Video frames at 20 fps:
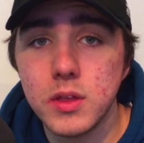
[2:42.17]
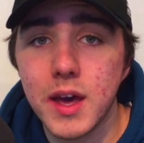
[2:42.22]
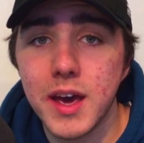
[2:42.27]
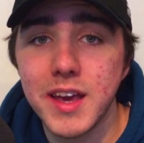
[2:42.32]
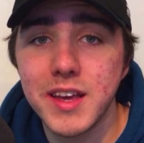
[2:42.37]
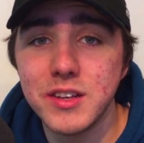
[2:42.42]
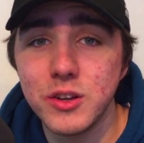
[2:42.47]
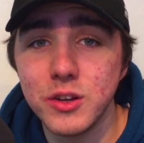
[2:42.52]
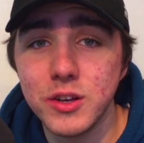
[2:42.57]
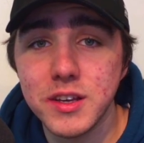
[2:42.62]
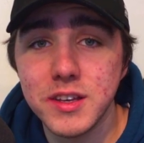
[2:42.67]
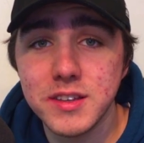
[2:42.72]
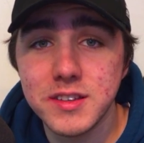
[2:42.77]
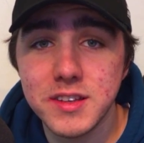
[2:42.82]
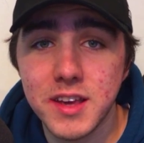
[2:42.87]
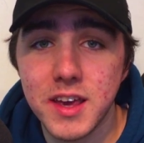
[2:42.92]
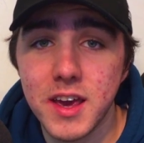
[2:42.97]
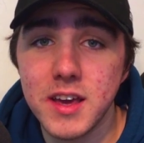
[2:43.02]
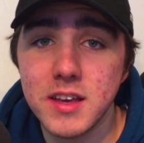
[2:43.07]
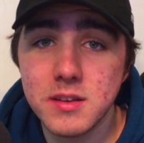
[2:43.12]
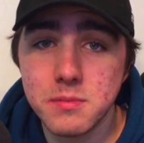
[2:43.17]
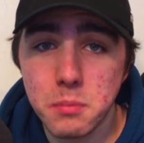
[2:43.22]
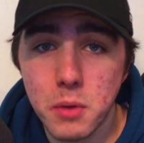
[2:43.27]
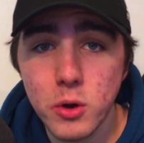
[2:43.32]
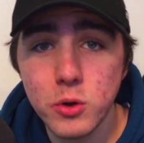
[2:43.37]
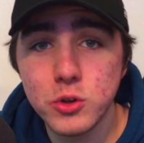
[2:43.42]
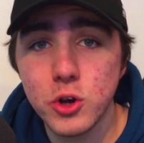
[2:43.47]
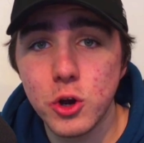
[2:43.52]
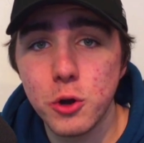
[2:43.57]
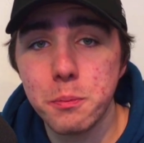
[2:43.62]
he's looking to get his
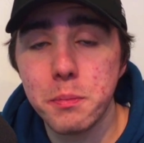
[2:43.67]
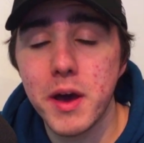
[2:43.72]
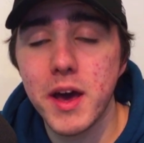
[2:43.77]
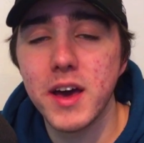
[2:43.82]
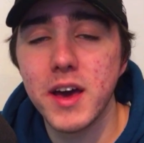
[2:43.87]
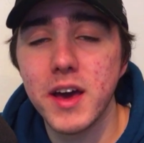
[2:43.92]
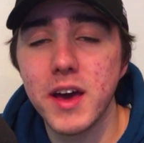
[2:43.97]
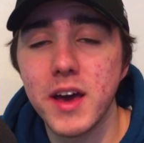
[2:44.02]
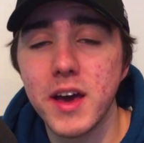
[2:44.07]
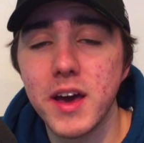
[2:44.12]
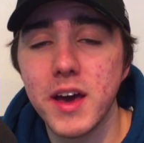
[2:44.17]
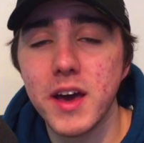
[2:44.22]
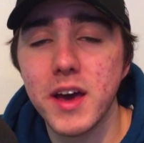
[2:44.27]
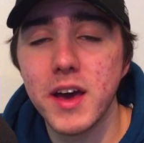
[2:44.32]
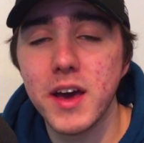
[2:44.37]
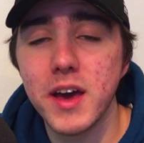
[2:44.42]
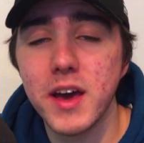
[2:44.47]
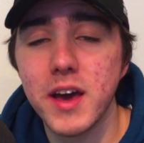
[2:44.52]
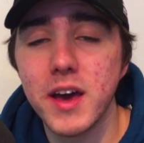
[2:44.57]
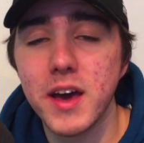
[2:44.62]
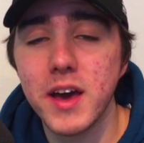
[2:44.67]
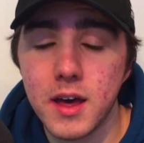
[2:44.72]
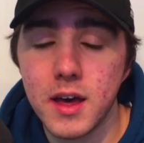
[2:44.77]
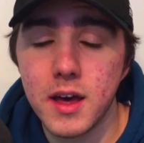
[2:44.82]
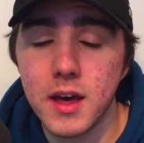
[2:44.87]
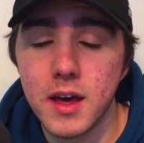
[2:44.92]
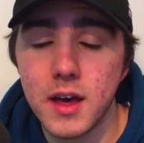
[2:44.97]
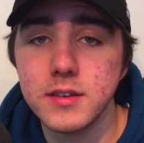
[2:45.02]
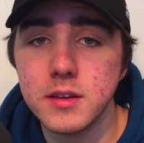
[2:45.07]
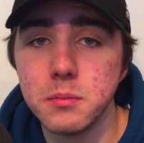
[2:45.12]
mojo back, and I think that
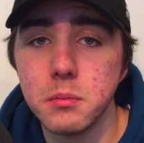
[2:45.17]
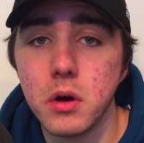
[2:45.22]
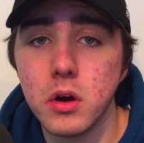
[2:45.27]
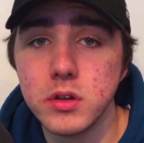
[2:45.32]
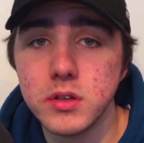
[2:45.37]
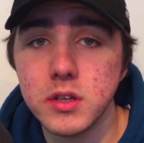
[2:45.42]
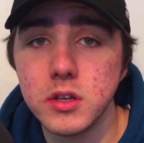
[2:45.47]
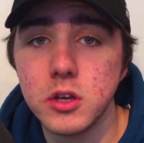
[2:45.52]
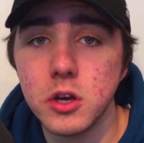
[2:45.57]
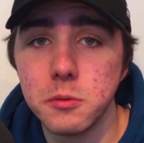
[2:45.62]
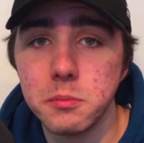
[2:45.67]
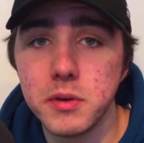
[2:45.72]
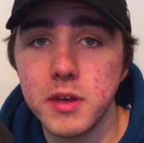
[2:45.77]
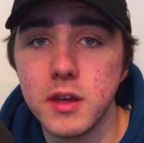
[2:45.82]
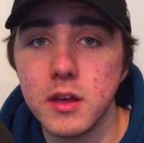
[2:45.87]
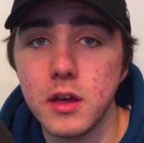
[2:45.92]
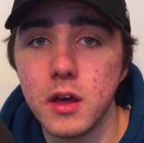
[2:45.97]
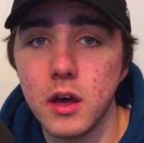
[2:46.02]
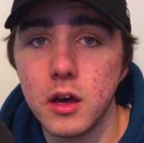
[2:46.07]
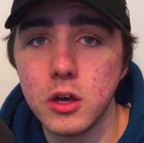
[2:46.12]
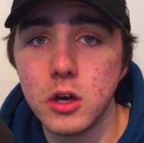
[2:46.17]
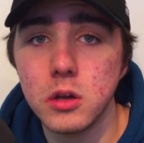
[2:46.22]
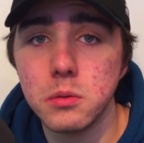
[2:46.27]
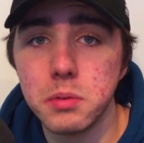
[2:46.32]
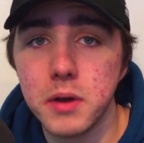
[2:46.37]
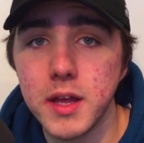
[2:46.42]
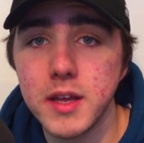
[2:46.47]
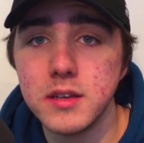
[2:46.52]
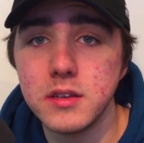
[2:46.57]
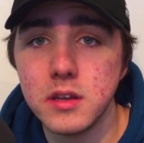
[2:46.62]
Aston Martin could be a good
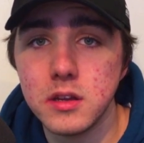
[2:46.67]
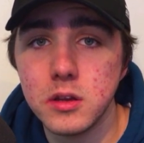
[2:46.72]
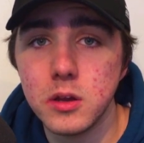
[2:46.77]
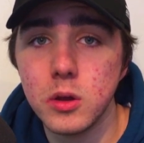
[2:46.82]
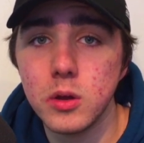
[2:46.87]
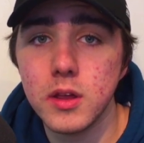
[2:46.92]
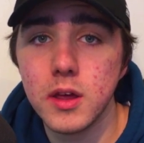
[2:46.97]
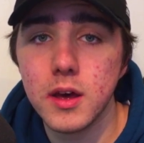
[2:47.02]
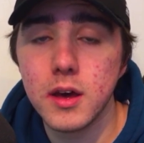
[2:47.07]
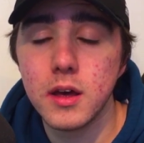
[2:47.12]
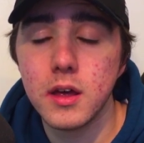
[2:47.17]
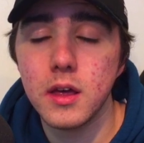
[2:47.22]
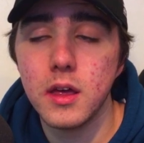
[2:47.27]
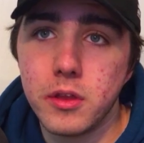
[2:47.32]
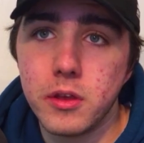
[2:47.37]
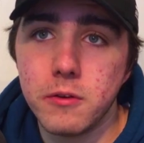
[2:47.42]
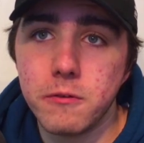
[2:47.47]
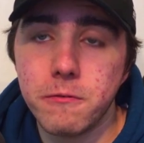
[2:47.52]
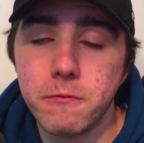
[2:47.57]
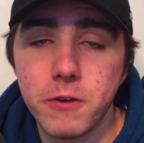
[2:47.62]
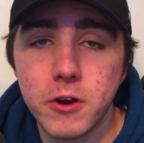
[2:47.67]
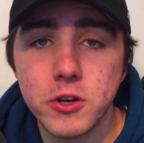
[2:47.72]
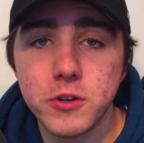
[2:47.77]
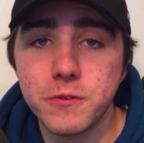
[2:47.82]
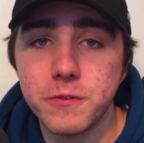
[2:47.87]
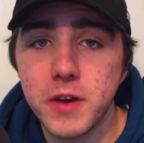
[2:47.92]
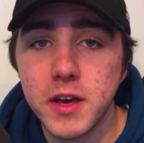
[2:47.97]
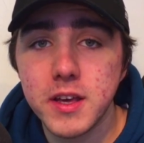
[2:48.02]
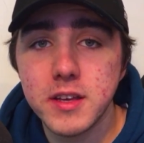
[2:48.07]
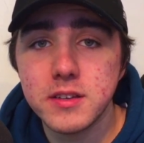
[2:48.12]
place to do that. Fresh
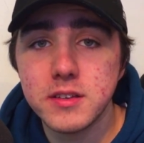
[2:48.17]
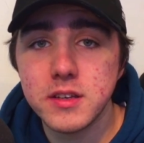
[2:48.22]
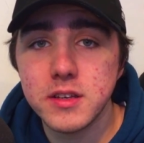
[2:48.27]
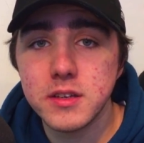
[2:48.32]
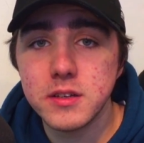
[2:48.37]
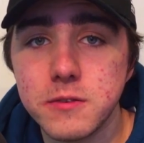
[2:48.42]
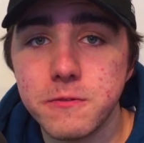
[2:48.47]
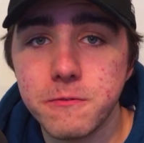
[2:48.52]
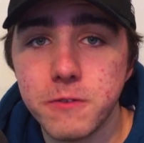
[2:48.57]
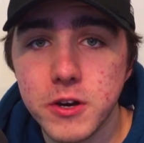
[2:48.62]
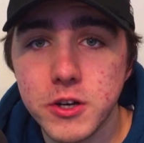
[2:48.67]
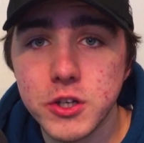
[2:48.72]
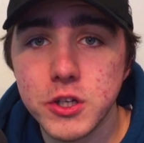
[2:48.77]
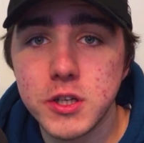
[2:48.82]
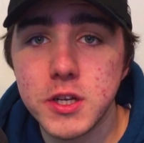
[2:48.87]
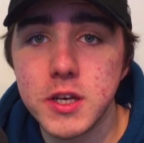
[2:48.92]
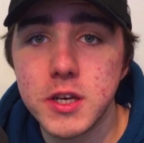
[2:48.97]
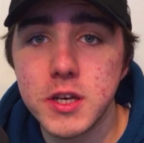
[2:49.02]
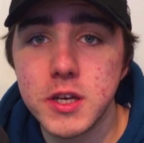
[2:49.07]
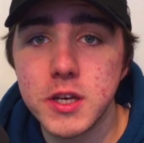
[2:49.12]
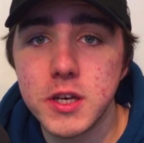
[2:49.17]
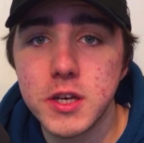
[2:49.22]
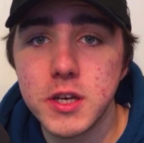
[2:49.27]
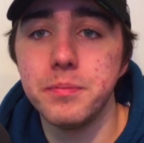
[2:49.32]
faces, fresh team.